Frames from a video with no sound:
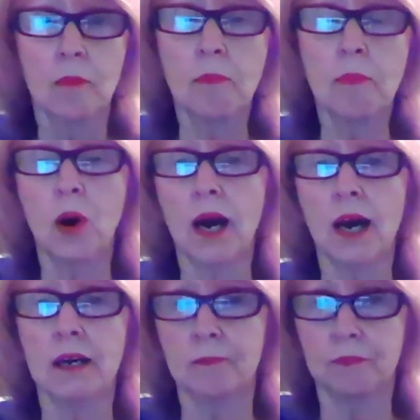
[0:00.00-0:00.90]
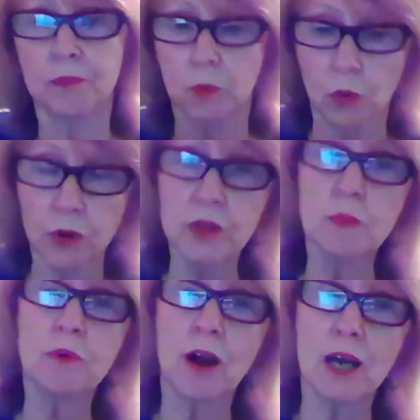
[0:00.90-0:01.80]
But we're
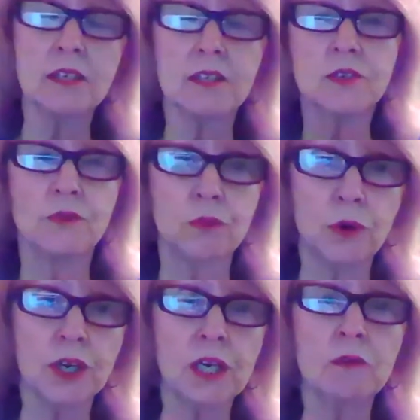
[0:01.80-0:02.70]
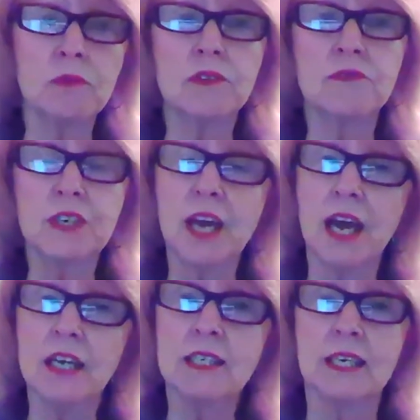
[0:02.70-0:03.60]
in the process of working with the
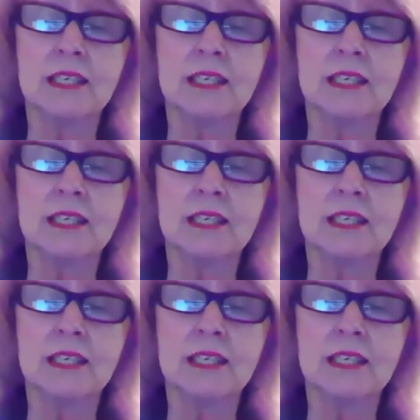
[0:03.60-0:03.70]
VA